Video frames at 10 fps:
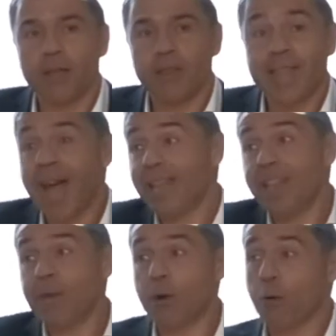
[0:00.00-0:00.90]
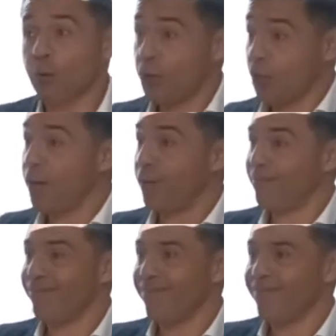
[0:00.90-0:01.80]
That never crossed the channel,
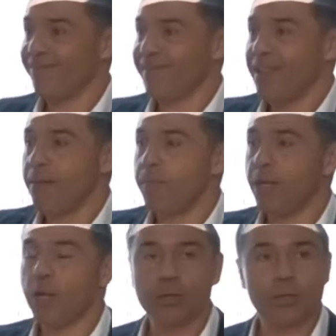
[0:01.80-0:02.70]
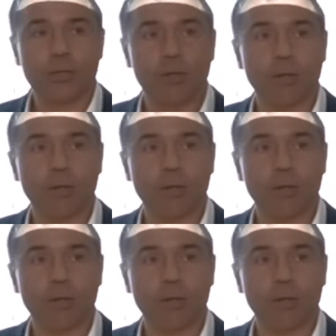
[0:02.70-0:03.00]
because